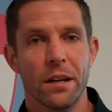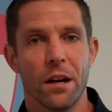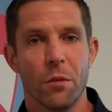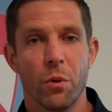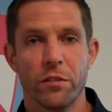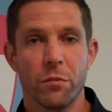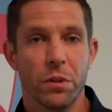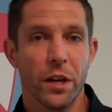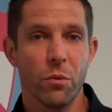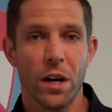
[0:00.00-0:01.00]
Uh, our boys have
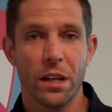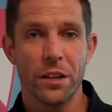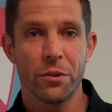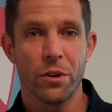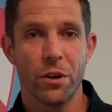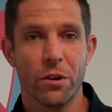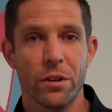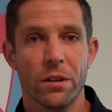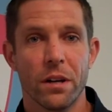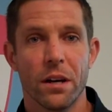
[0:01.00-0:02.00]
played well on the
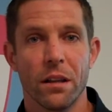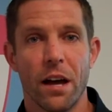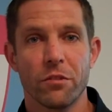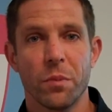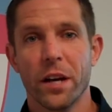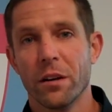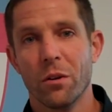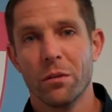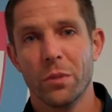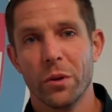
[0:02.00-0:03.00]
road, uh, lost by a
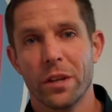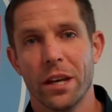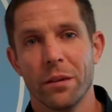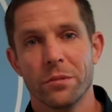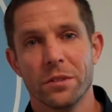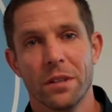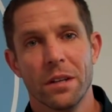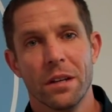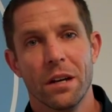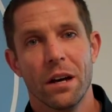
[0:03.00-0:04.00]
goal in both games.
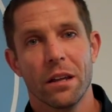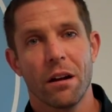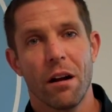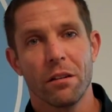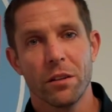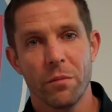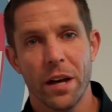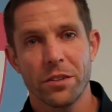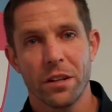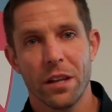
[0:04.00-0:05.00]
Uh, the Carleton
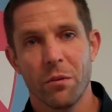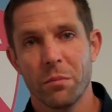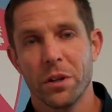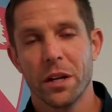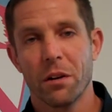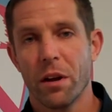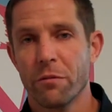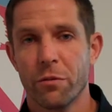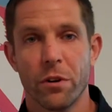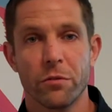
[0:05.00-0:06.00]
match, I thought we played a
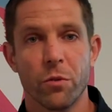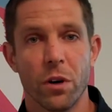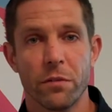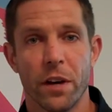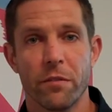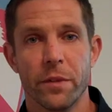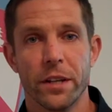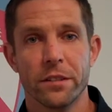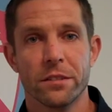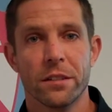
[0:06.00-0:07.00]
great first 45
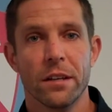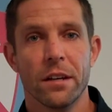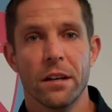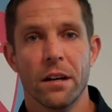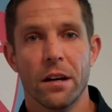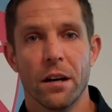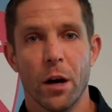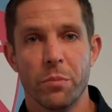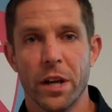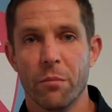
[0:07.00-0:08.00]
minutes.
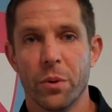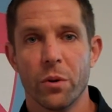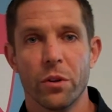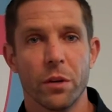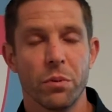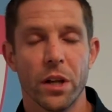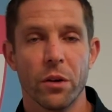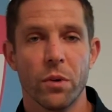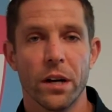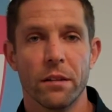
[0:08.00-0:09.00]
up tempo really
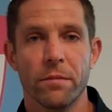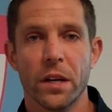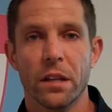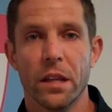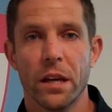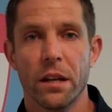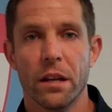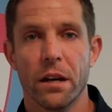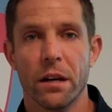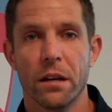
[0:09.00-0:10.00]
played well, and then